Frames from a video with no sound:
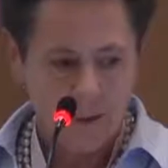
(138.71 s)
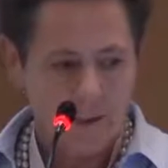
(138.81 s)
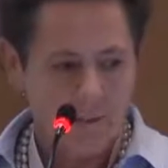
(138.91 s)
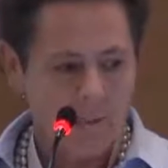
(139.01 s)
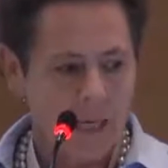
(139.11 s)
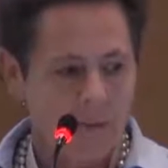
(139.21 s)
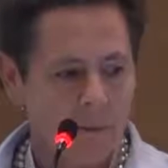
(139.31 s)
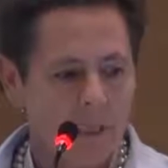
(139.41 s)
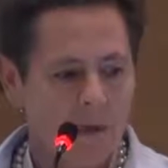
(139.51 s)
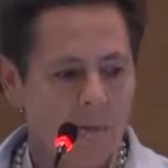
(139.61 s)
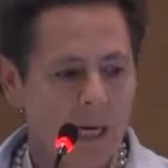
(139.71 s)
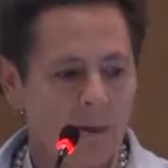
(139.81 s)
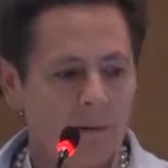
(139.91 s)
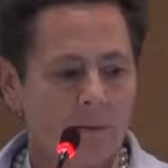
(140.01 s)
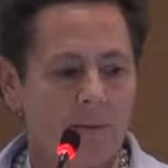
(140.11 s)
How do we go
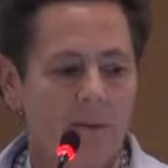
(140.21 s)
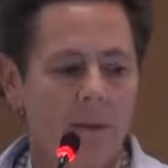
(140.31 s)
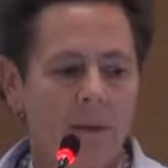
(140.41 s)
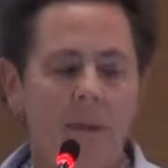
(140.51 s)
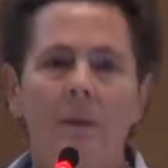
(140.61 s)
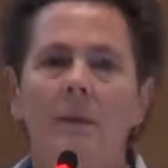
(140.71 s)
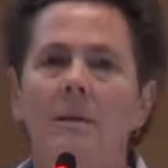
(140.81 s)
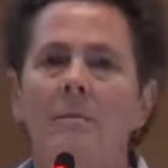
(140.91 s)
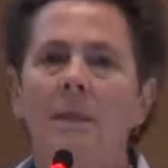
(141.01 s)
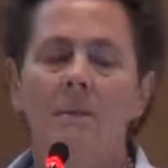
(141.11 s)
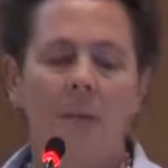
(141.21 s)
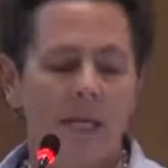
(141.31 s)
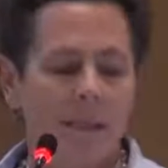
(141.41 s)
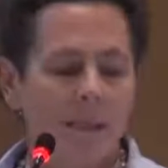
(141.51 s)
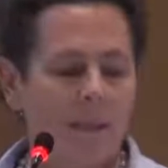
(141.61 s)
about
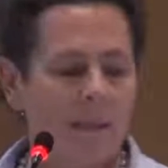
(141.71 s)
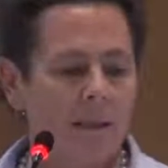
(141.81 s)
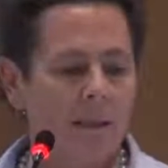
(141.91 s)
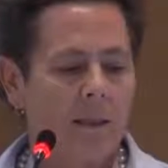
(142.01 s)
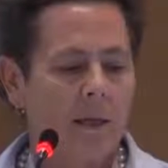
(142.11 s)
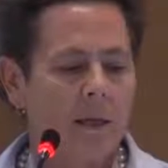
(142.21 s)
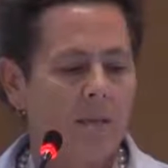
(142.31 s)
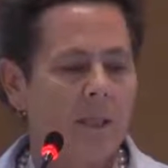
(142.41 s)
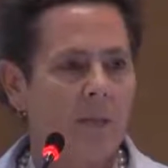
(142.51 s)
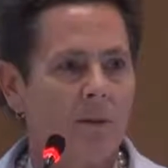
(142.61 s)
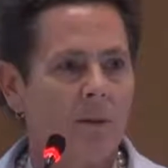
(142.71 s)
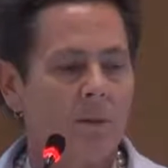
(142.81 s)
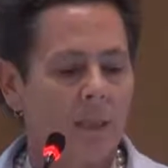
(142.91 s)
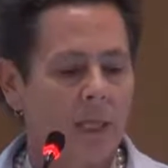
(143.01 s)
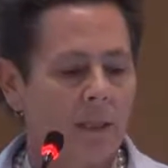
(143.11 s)
minimizing
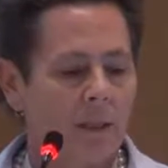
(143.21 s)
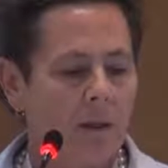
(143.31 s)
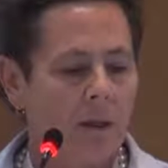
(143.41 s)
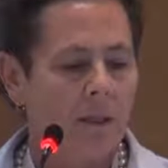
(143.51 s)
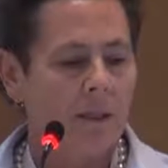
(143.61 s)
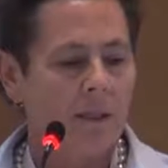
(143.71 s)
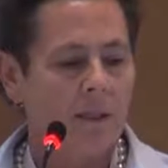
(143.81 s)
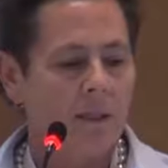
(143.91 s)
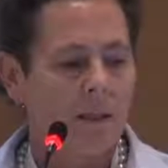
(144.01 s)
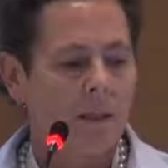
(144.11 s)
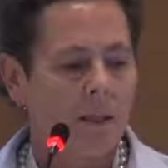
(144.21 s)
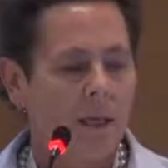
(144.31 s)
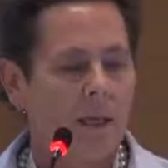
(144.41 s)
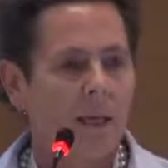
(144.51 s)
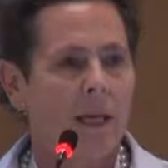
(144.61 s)
resource-related costs
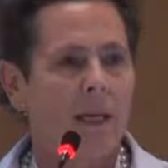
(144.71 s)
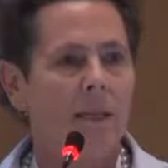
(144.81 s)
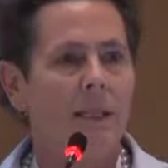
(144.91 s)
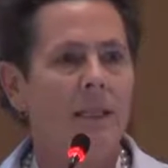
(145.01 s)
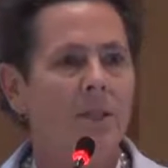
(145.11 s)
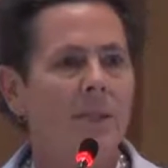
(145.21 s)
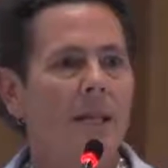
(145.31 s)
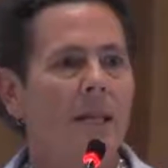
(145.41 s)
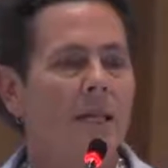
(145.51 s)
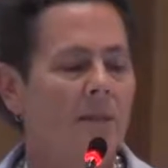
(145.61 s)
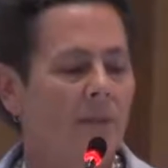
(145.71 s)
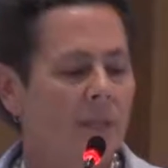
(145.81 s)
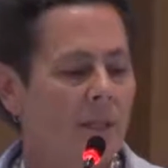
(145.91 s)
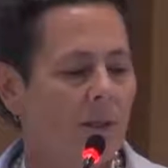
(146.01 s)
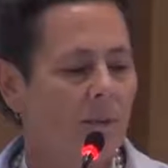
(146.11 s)
at each stage of a
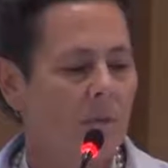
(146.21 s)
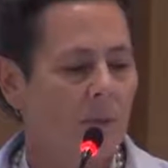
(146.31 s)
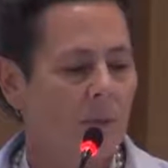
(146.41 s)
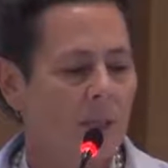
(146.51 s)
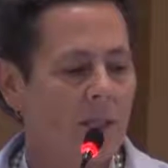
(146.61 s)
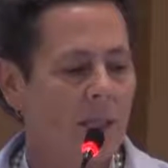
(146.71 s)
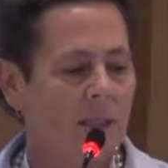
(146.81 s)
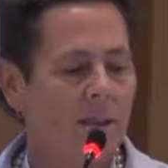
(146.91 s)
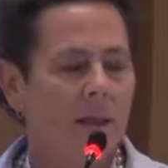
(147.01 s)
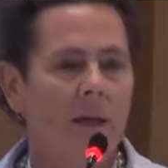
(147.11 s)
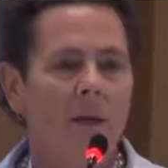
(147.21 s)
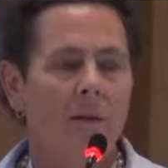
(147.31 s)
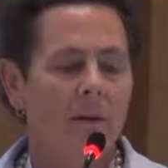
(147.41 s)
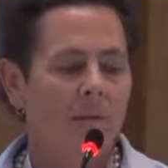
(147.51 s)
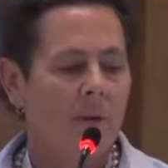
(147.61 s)
geothermal project?
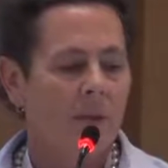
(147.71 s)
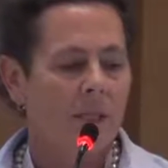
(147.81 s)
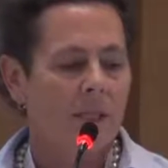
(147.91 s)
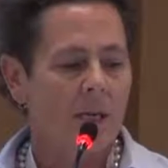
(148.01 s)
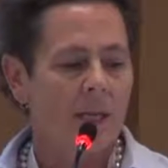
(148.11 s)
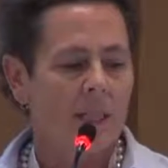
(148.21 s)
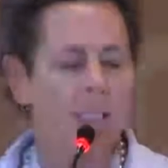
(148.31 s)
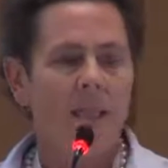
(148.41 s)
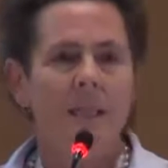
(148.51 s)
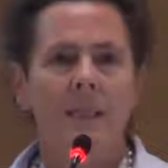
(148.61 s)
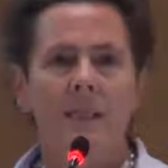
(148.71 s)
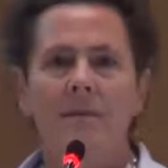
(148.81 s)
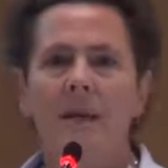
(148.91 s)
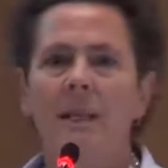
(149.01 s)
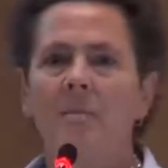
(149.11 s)
We focus on
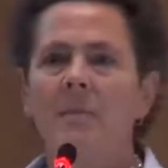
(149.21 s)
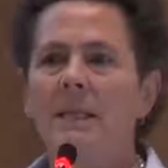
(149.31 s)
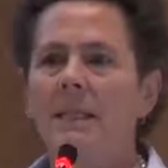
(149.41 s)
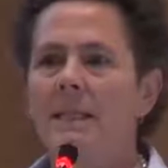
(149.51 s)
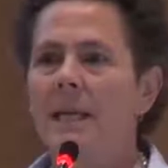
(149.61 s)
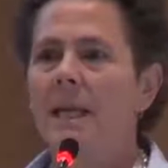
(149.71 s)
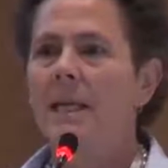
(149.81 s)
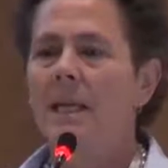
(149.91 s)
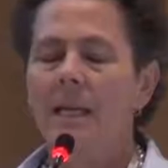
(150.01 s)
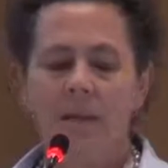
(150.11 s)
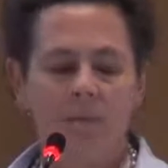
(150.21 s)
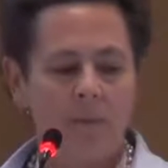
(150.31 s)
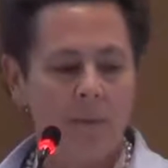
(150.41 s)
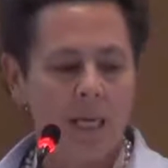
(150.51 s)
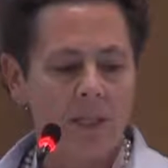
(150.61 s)
developing the data and
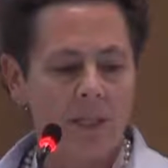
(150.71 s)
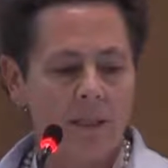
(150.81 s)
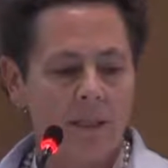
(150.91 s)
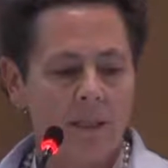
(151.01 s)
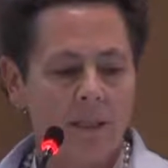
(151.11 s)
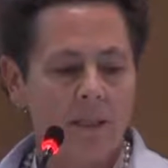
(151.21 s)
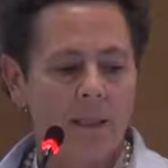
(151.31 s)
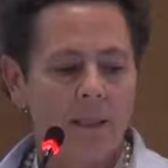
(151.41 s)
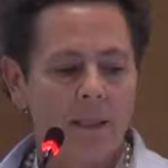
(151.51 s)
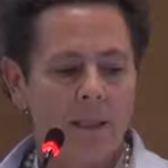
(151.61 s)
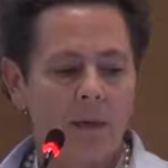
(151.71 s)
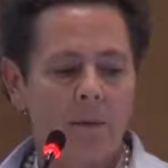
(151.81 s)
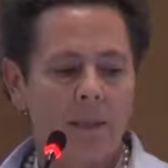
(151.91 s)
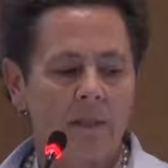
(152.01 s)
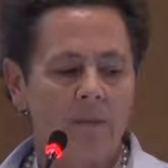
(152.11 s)
information that
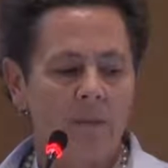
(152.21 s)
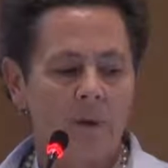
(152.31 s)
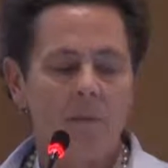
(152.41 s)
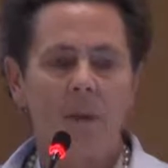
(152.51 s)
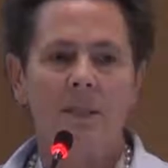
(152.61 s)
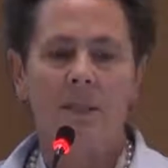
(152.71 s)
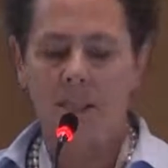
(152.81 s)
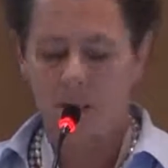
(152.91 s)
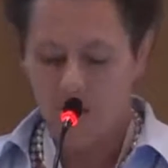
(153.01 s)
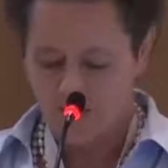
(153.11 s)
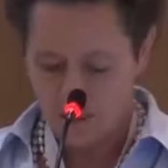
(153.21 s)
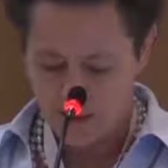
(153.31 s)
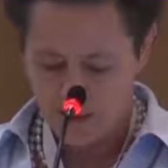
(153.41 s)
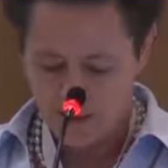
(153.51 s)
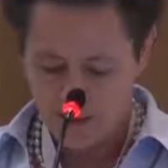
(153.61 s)
will inform our
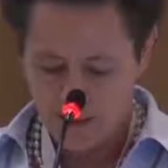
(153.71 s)
decisions.